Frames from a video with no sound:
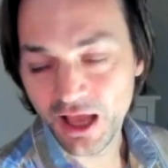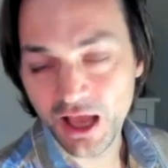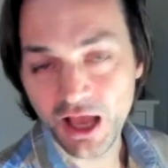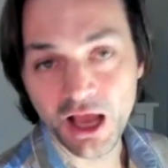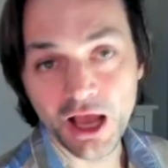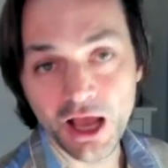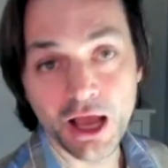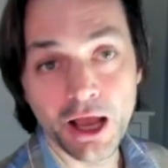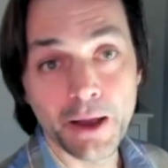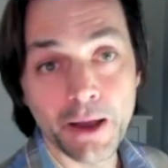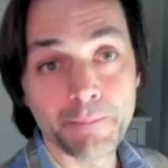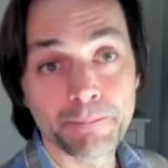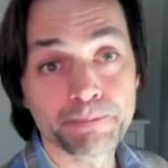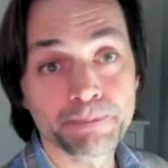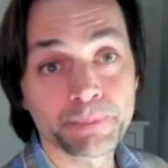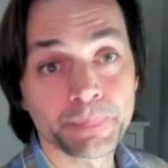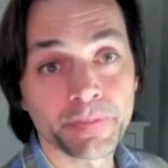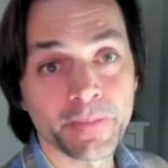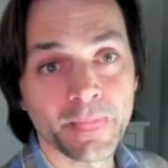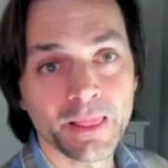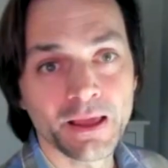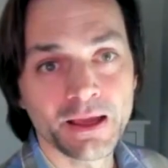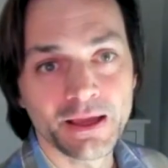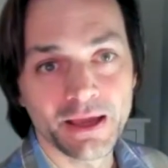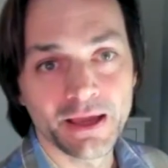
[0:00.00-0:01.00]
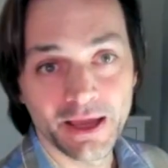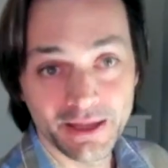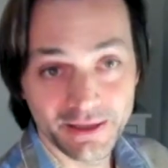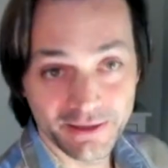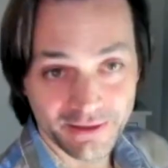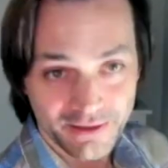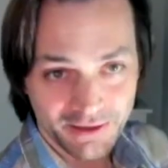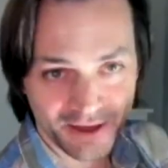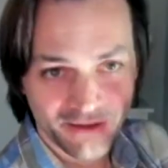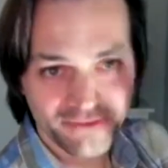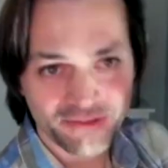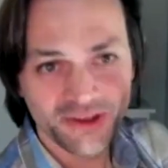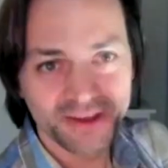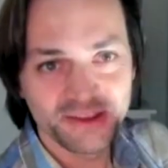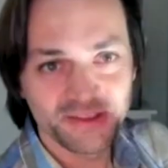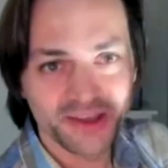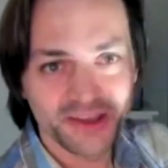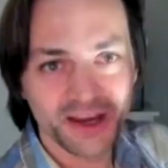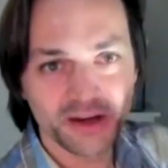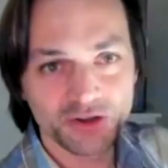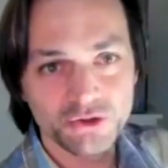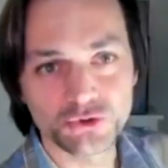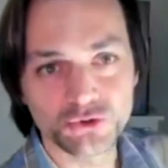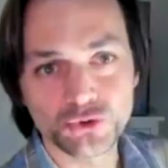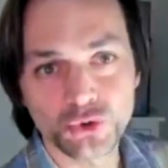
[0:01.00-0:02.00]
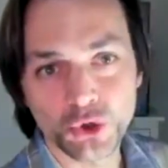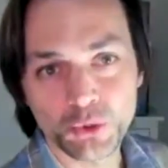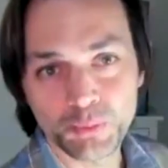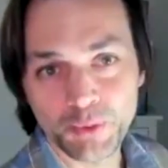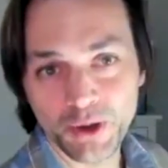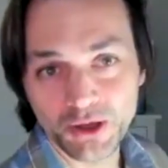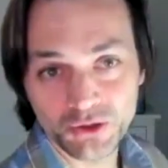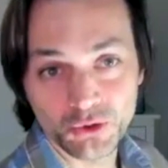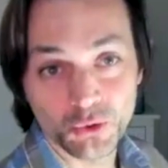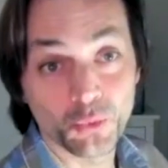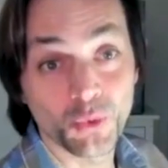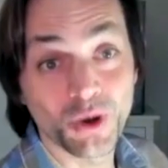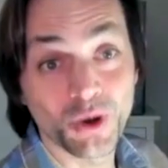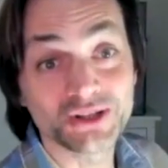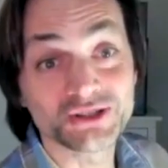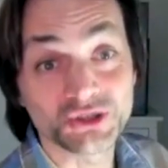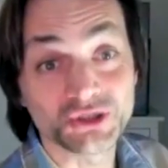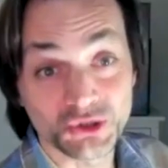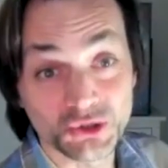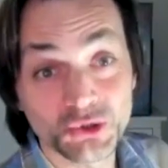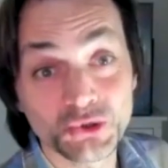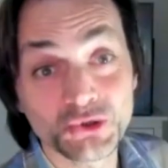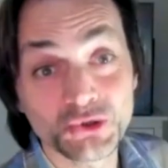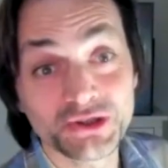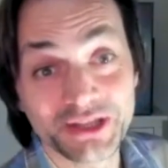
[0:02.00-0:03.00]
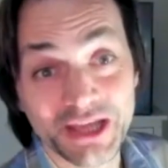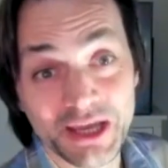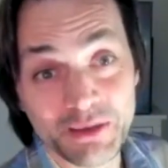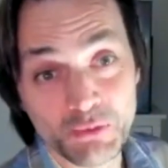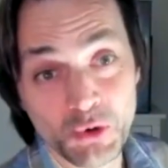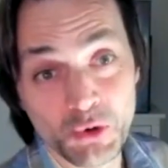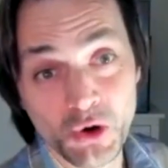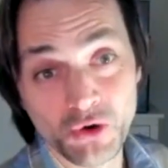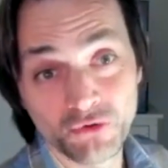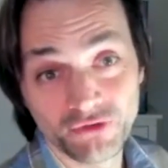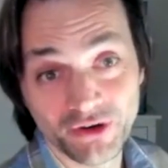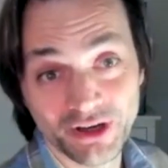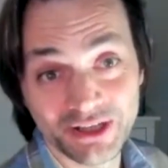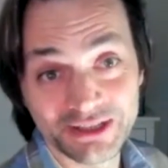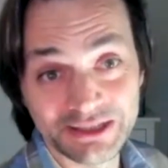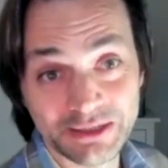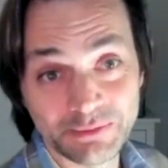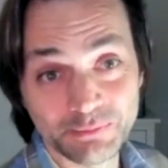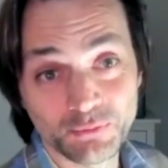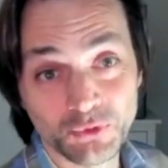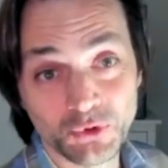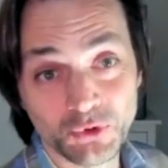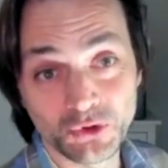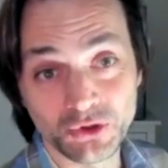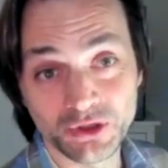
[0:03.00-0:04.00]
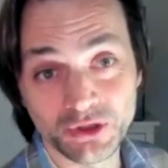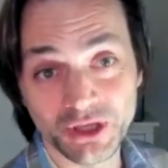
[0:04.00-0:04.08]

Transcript: And I think there you talk about what's a good demo, for example.